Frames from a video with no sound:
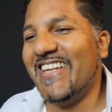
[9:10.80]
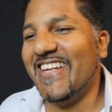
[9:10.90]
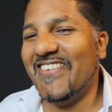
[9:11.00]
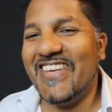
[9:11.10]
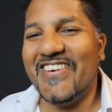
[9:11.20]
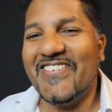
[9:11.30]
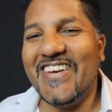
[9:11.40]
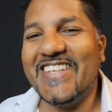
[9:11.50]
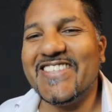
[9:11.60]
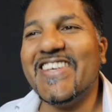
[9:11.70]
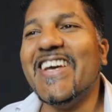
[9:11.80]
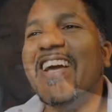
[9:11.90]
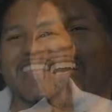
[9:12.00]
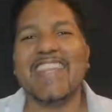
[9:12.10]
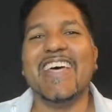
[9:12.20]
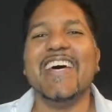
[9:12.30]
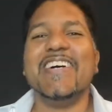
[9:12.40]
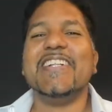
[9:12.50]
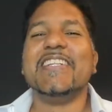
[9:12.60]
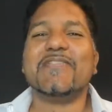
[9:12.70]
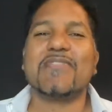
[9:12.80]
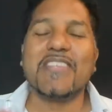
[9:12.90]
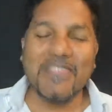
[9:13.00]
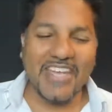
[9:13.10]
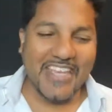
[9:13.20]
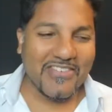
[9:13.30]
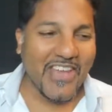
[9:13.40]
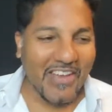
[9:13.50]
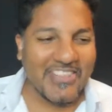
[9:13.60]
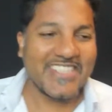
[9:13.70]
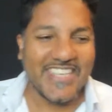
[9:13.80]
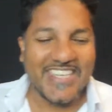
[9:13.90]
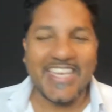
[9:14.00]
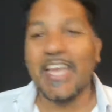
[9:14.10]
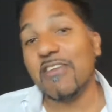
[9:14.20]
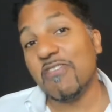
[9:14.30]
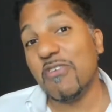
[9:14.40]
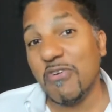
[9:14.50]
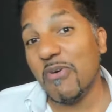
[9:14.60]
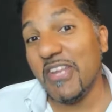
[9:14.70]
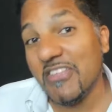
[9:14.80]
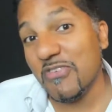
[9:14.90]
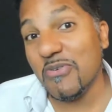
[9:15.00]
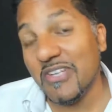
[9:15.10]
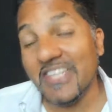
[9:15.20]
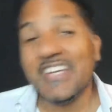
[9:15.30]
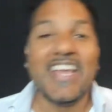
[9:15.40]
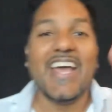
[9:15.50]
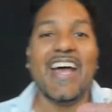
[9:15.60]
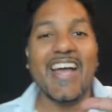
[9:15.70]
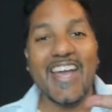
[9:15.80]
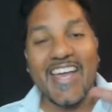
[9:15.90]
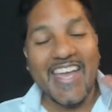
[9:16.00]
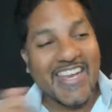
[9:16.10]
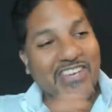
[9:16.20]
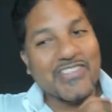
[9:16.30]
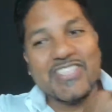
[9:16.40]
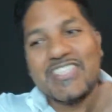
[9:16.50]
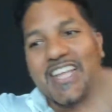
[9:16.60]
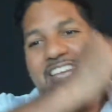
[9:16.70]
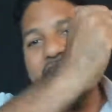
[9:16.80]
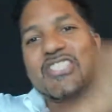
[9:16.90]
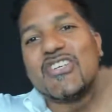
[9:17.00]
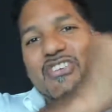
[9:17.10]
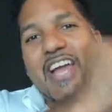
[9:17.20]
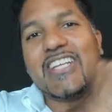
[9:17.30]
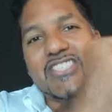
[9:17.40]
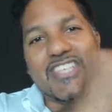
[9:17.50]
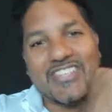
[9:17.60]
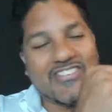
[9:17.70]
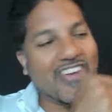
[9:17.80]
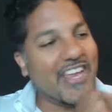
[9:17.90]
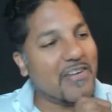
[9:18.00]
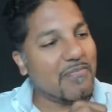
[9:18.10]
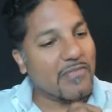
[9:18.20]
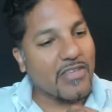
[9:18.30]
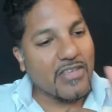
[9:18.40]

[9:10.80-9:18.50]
Let me go back to but if you have a CD, and if you don't know what it is, Google it, and you just like scratch it, right?